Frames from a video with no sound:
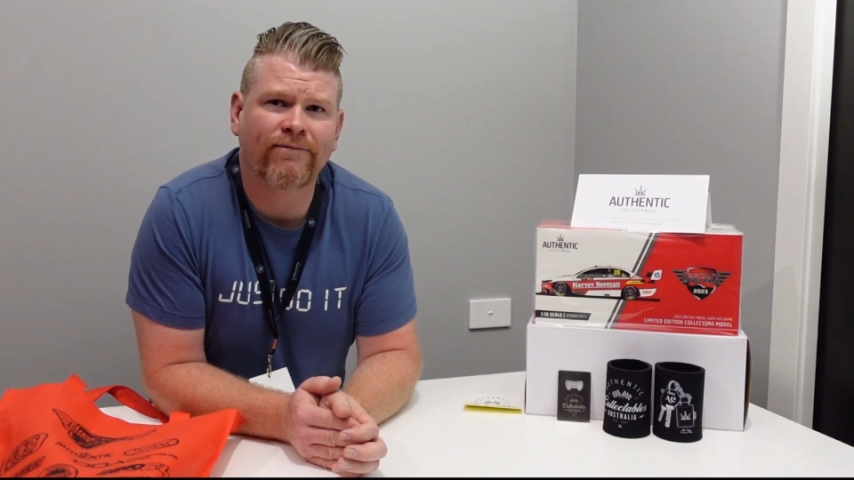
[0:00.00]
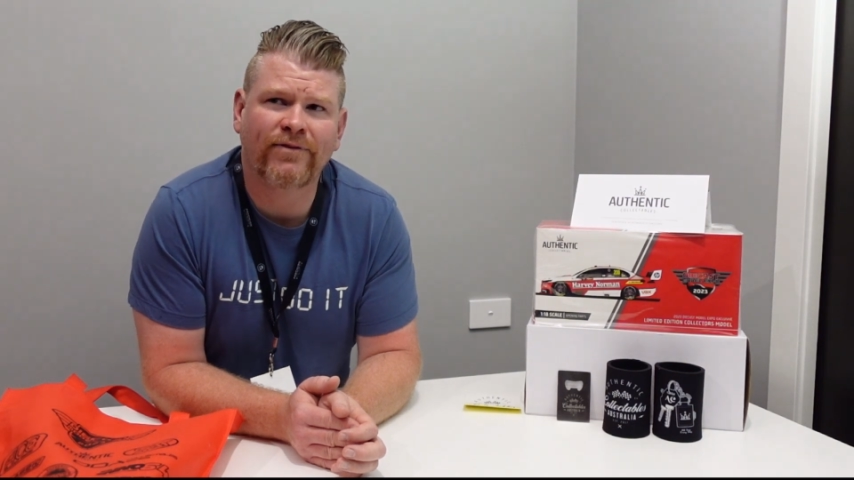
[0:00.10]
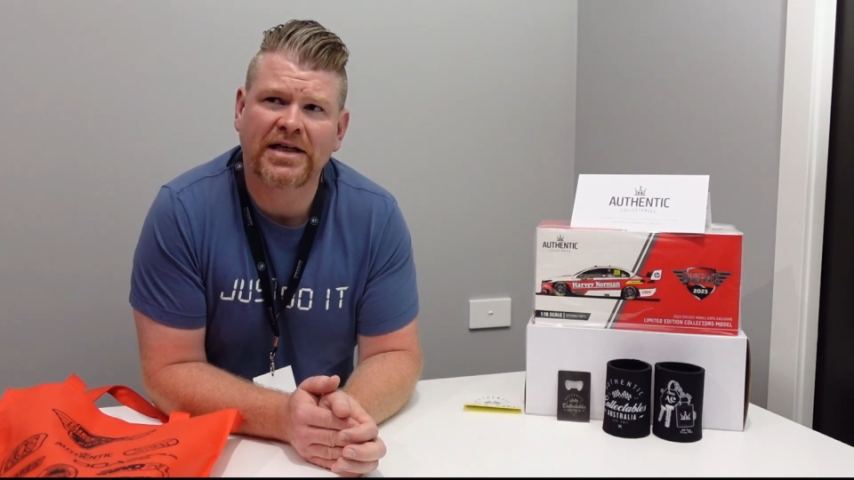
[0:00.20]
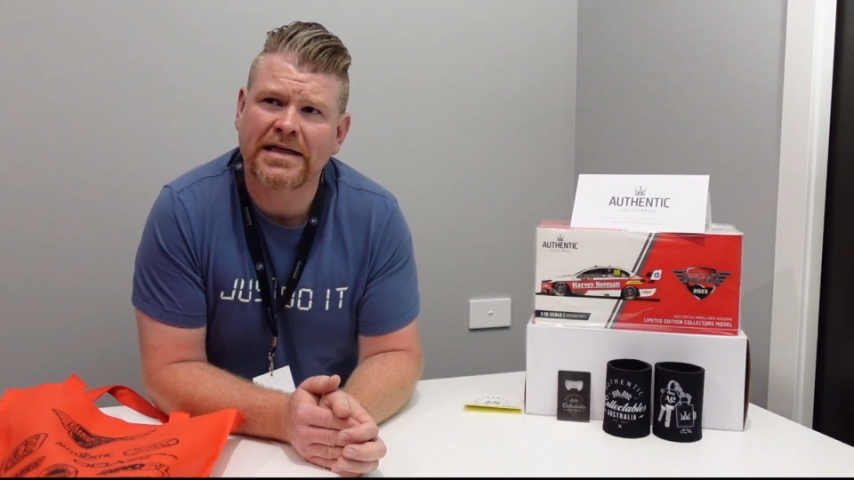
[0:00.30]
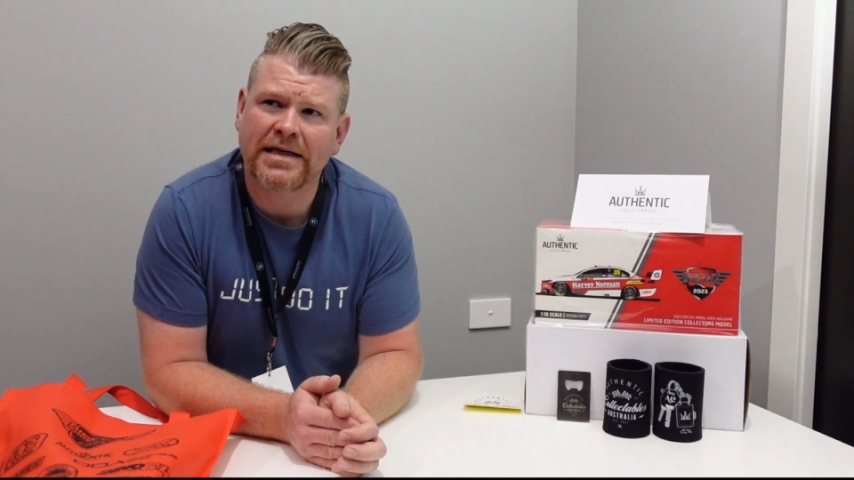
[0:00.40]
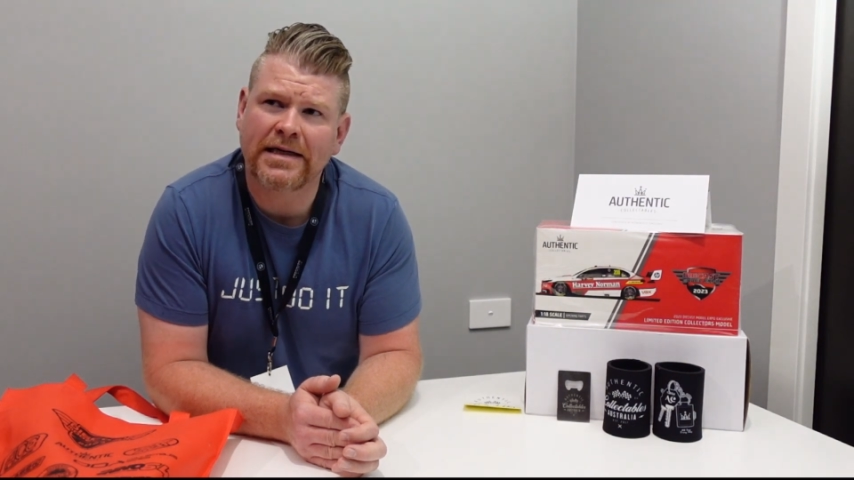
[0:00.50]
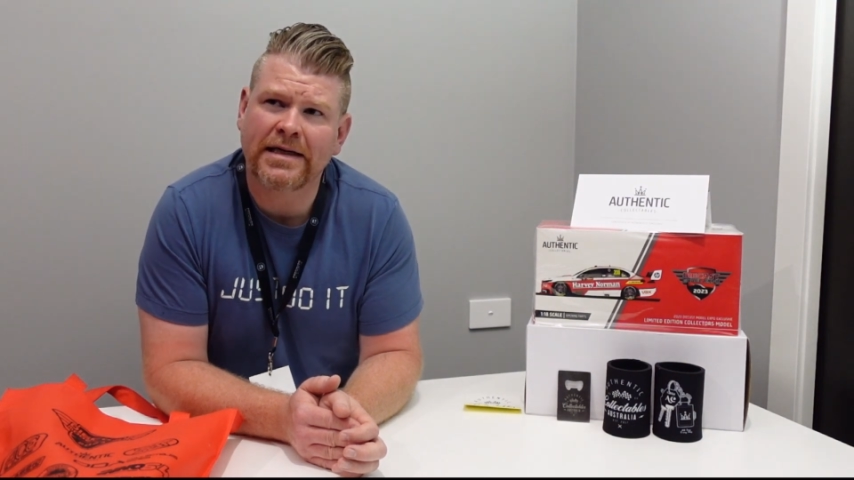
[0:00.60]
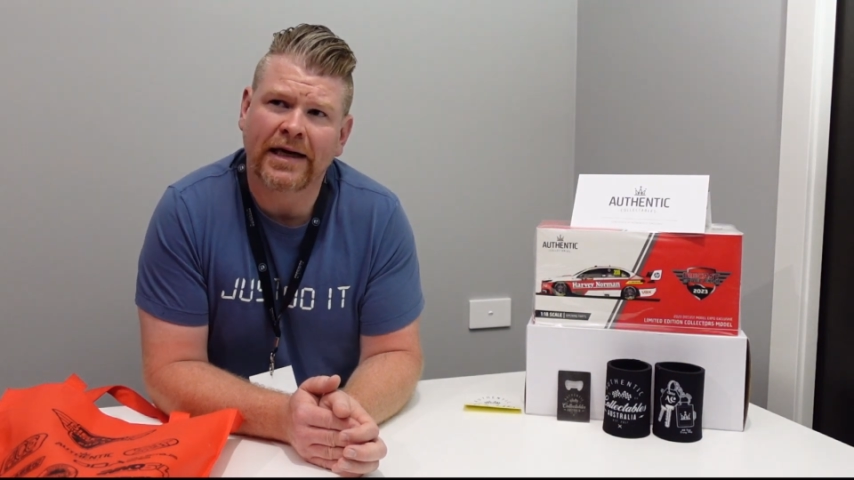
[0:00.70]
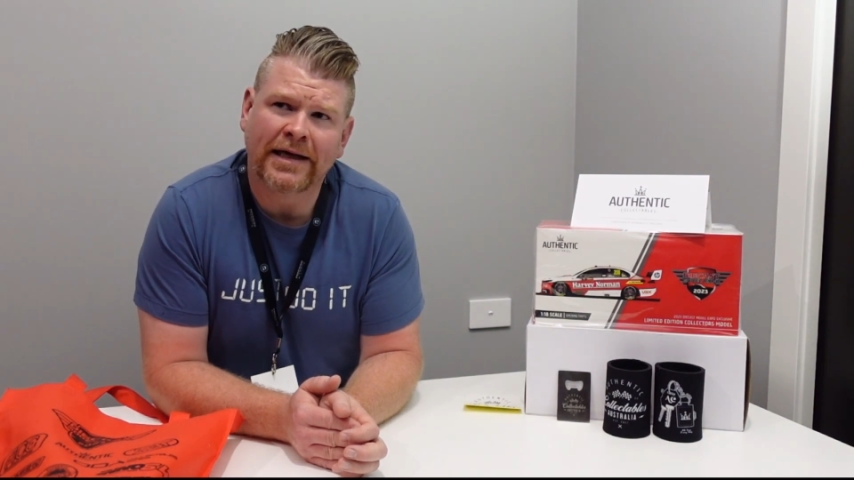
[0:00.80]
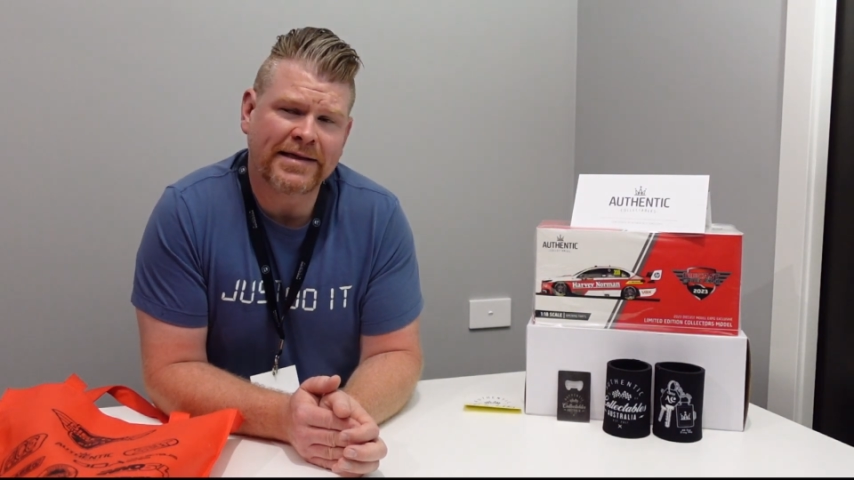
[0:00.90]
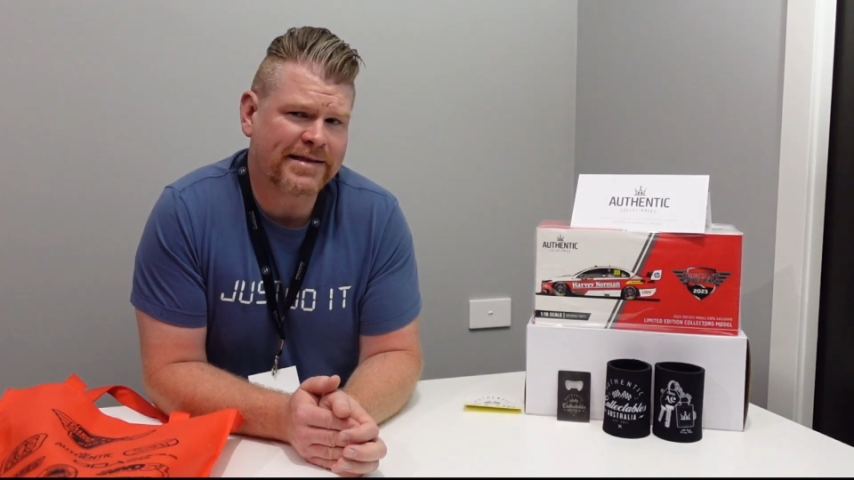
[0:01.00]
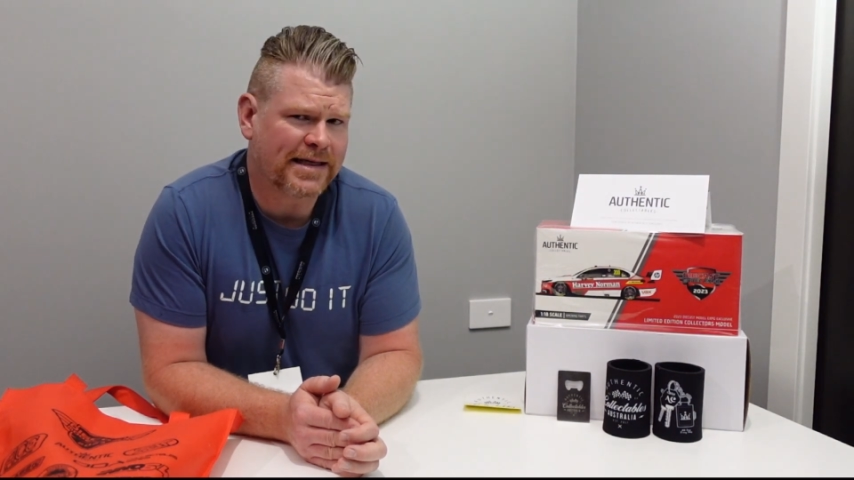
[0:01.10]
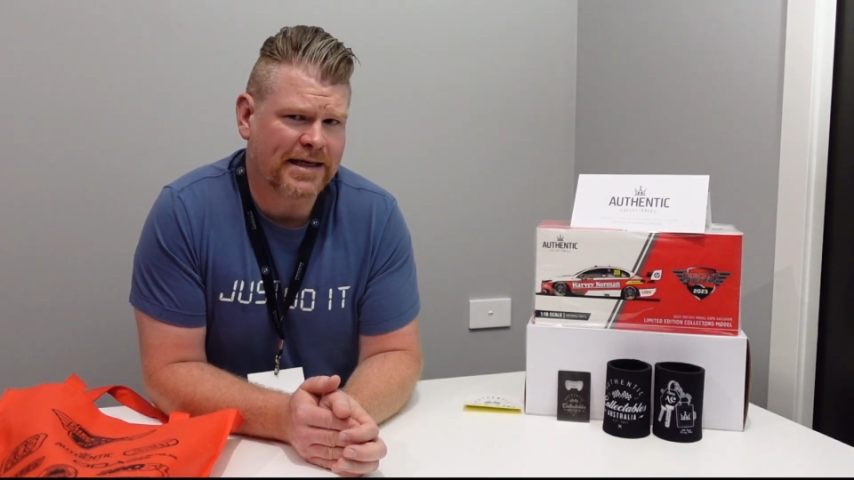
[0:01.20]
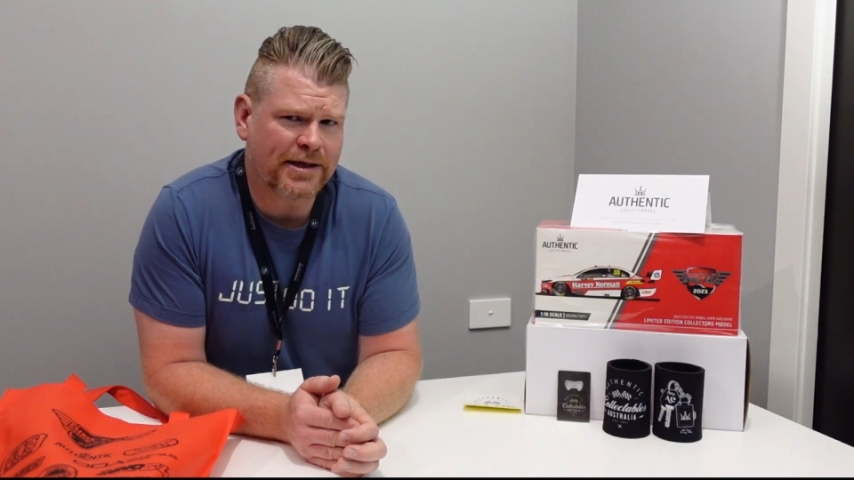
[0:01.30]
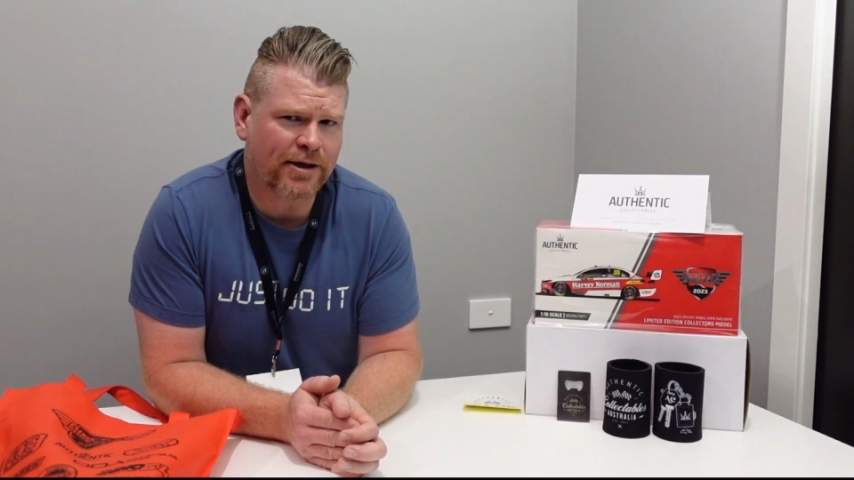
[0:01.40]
VC